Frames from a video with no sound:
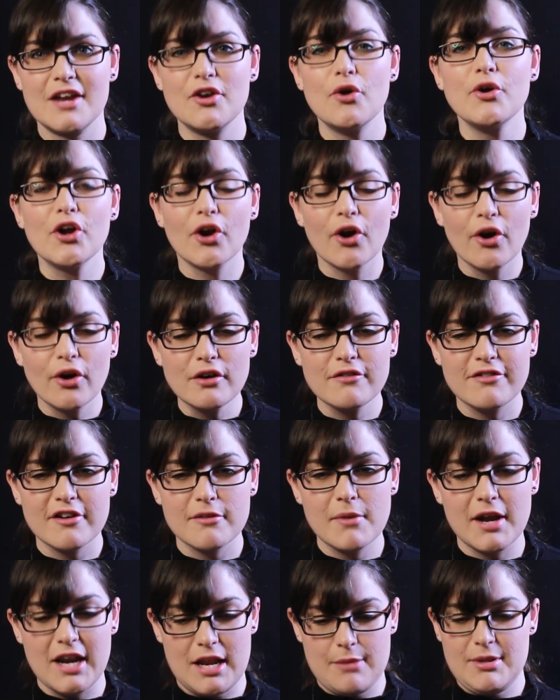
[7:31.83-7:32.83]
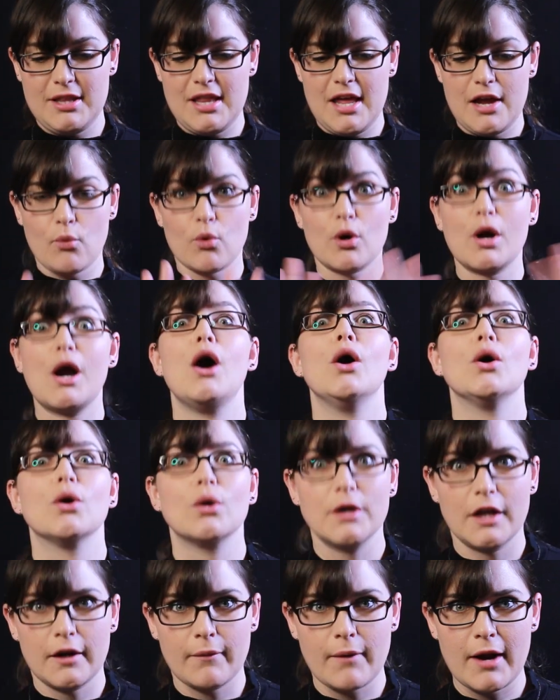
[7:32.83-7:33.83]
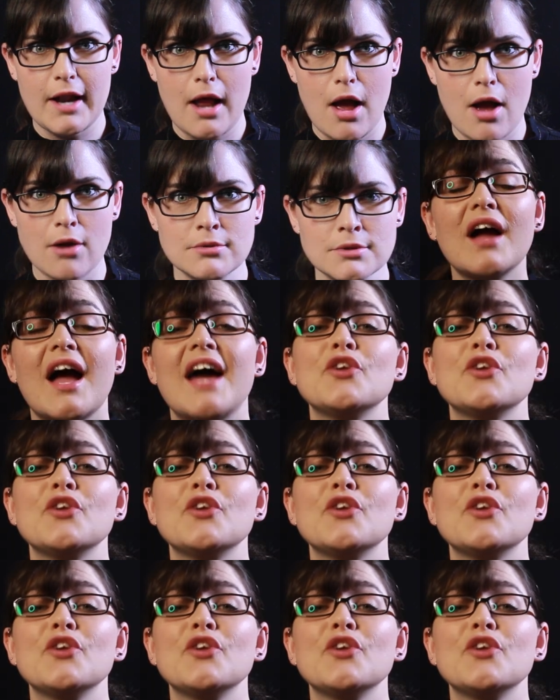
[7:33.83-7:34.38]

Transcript: I know you're hurting for money, but like we're all hurting right now.